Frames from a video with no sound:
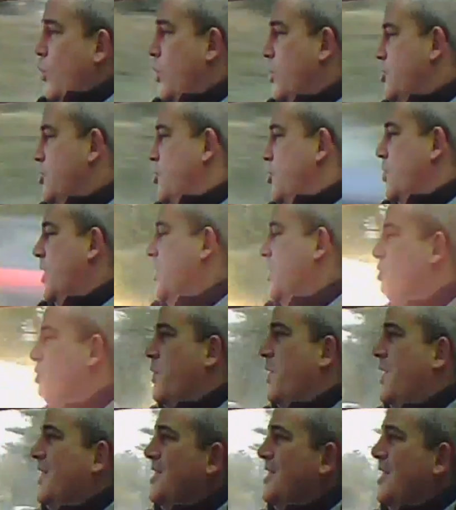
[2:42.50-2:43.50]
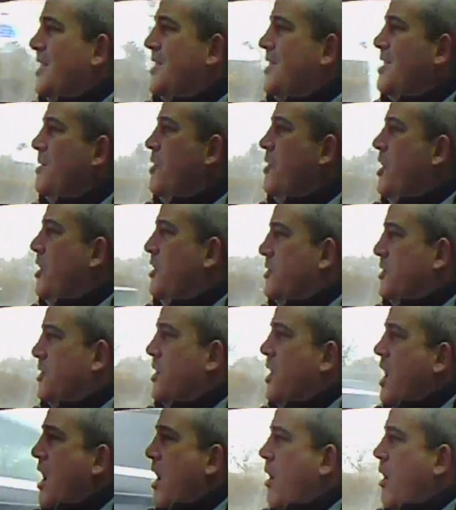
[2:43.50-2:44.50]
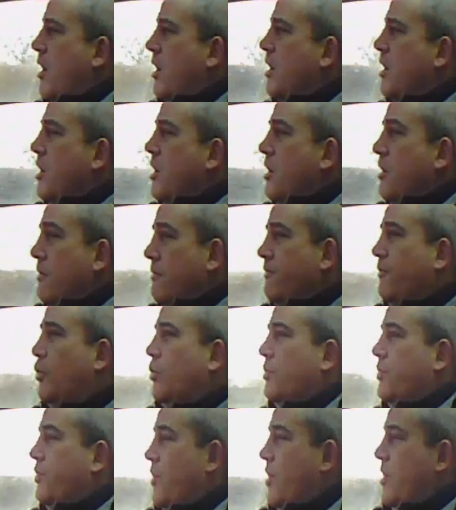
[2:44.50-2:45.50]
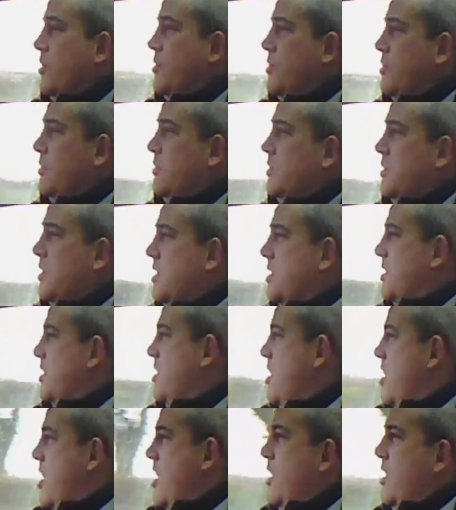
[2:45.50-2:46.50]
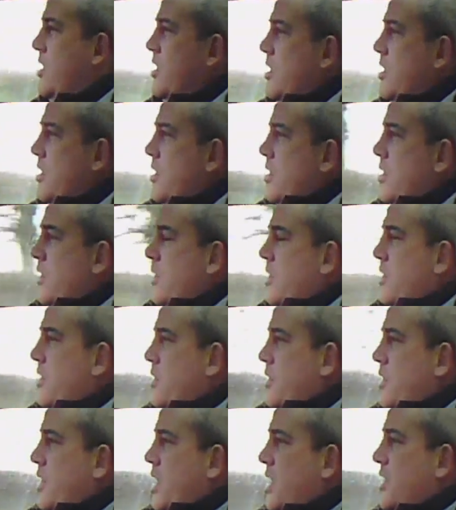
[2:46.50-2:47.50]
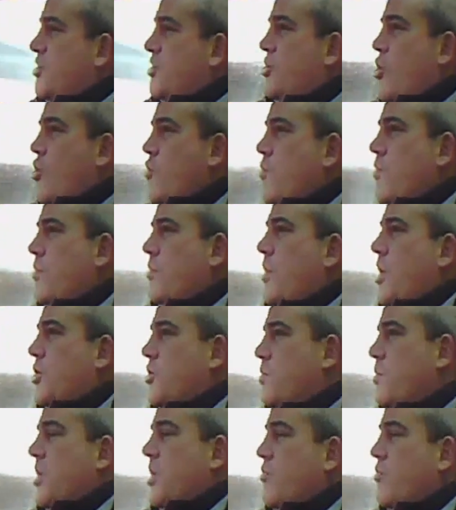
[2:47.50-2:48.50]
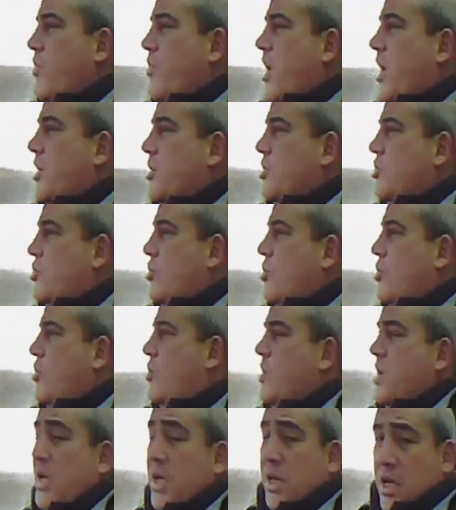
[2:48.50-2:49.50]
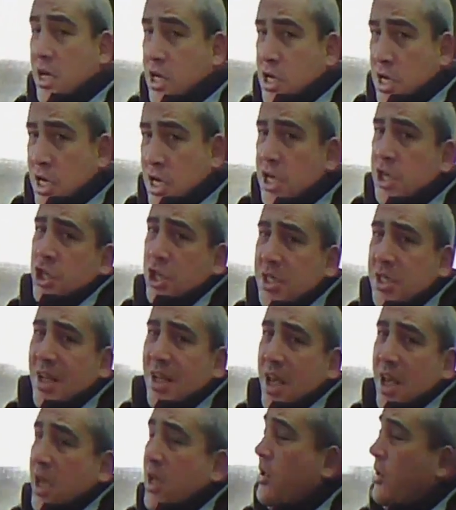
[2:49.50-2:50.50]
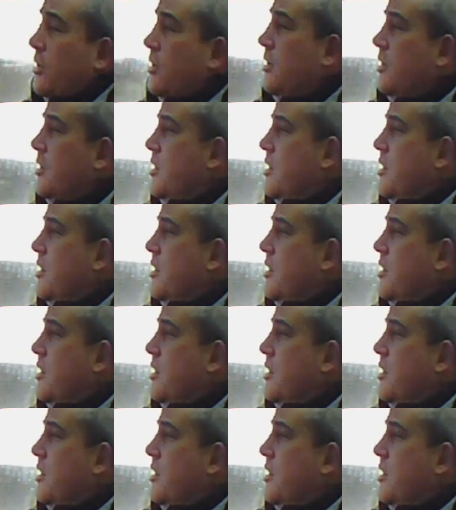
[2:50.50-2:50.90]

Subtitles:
Once you get to about 60 miles an hour, full throttle, this car gets so much mid-range torque, it unleashes hell.